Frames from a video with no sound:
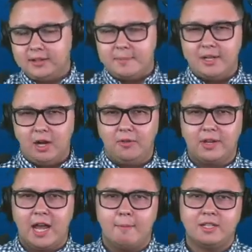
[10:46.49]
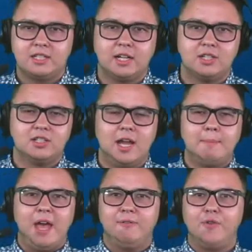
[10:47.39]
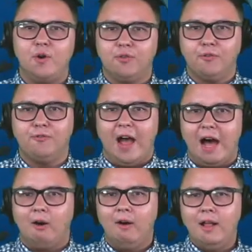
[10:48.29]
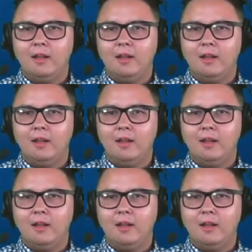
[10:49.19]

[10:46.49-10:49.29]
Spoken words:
let me know in the comments section, type FO for foul.